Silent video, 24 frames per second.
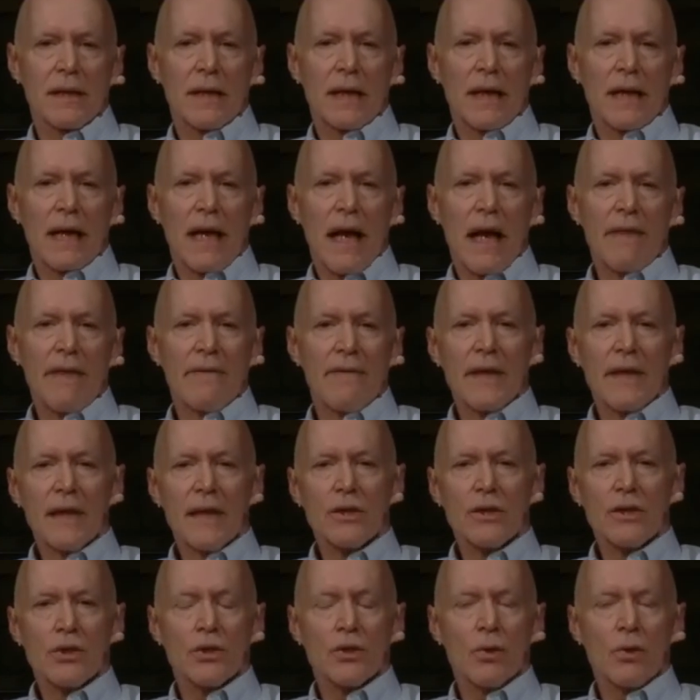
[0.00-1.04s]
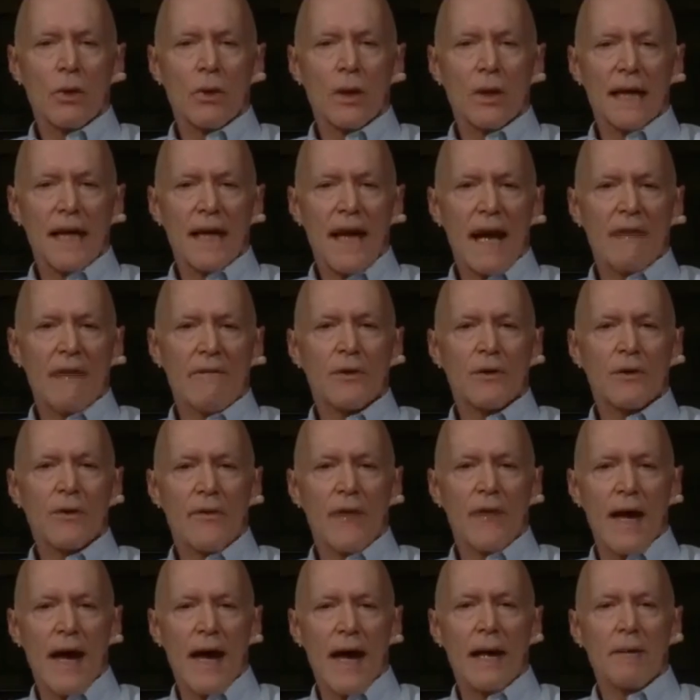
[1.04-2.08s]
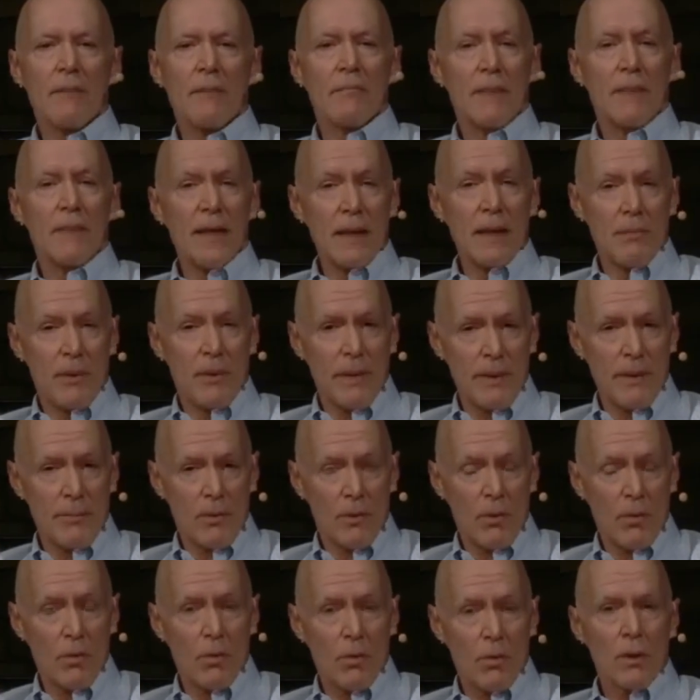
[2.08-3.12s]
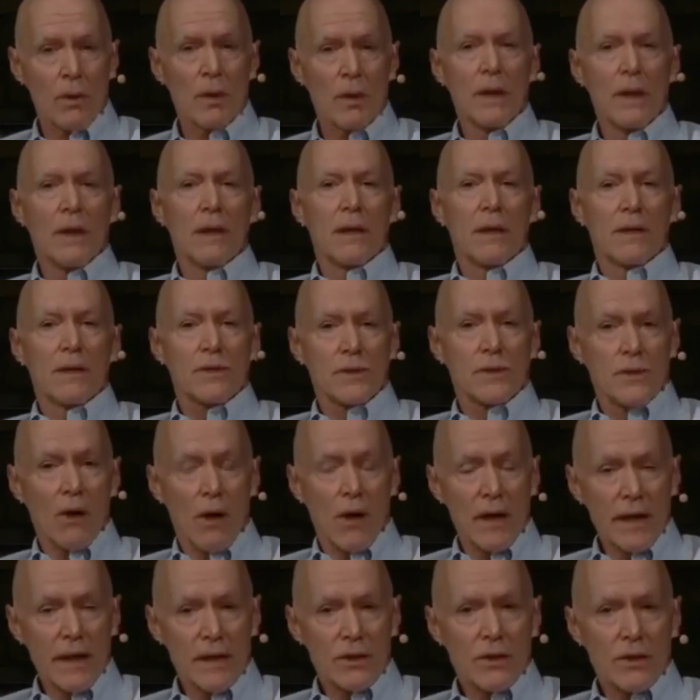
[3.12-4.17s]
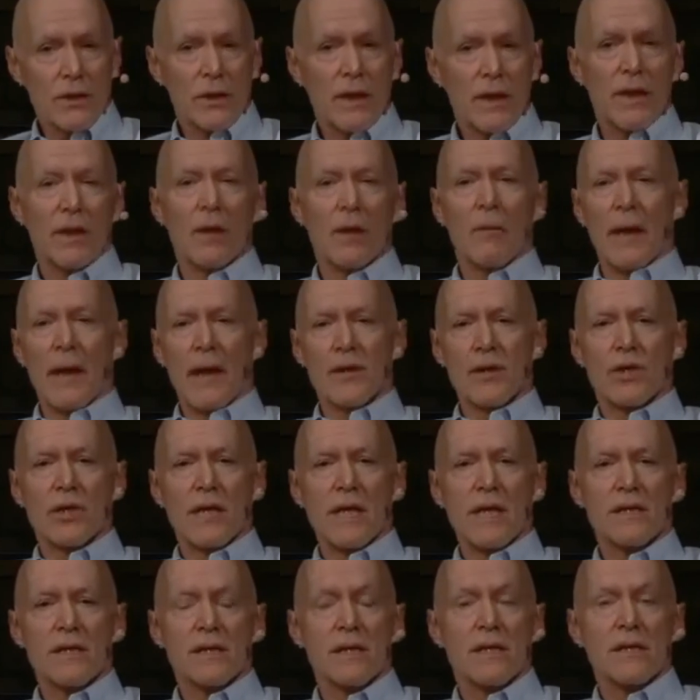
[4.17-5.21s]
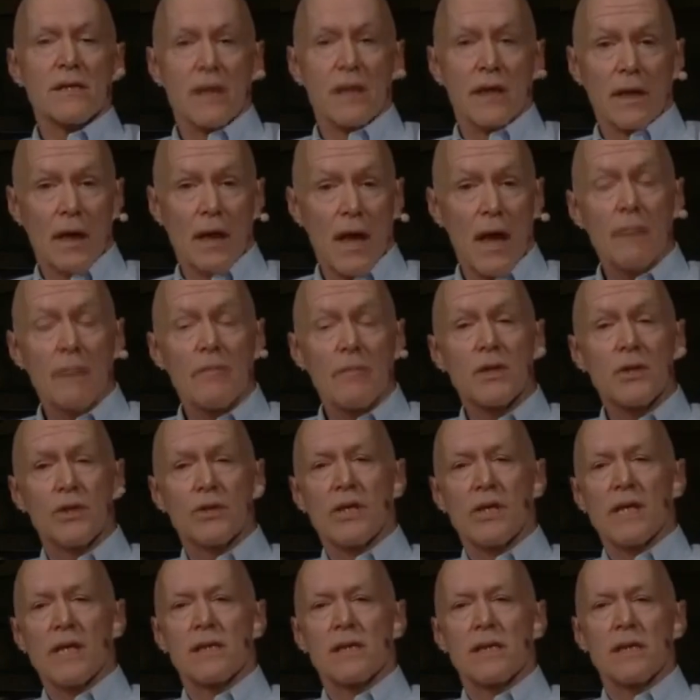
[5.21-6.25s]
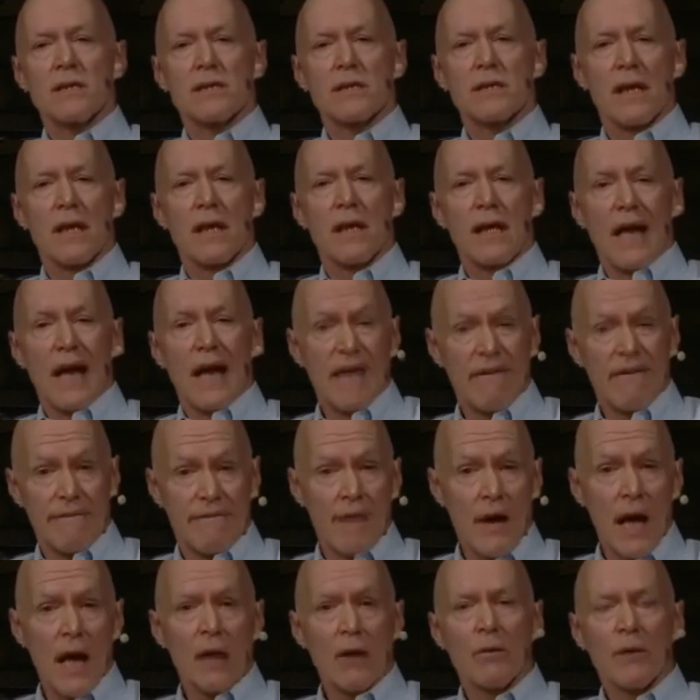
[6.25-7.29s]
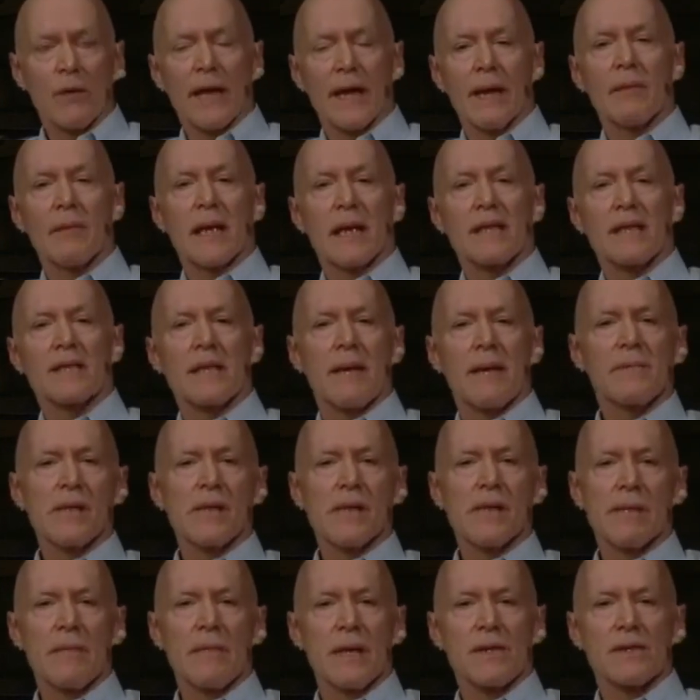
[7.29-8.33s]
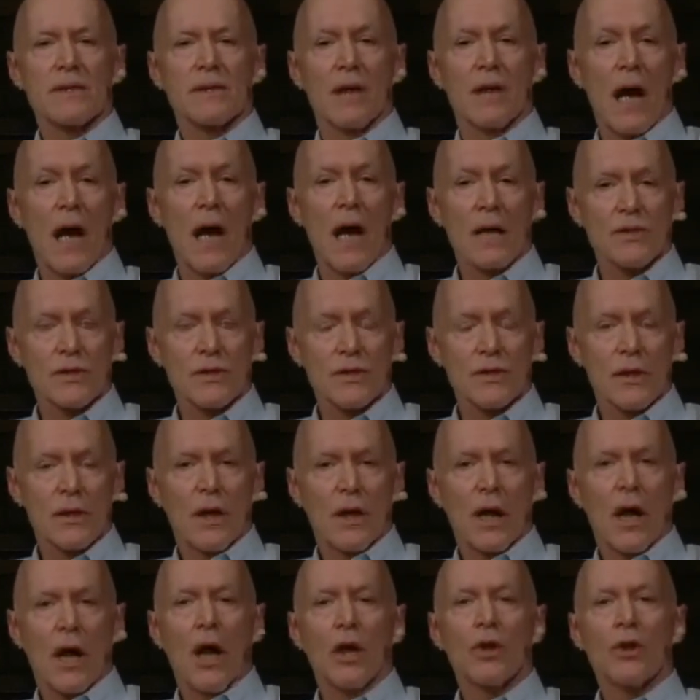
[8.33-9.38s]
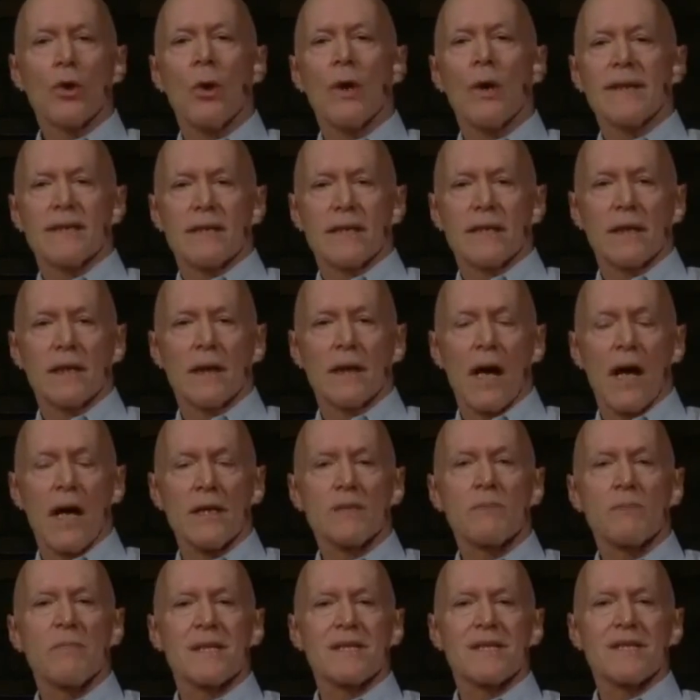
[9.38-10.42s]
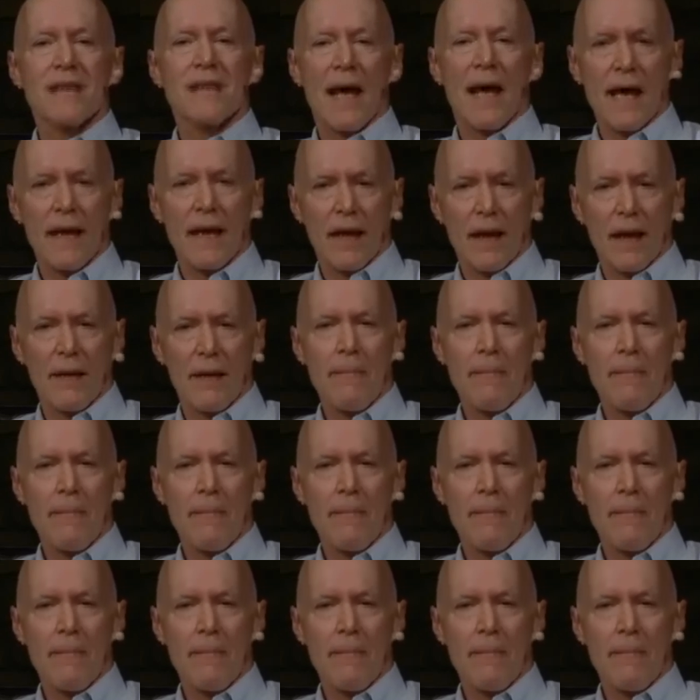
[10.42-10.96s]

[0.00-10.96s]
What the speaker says: And then shortly after that, many people were starting to hear about Jesus and come to Jesus and follow him and accept him as God's anointed, God's Messiah.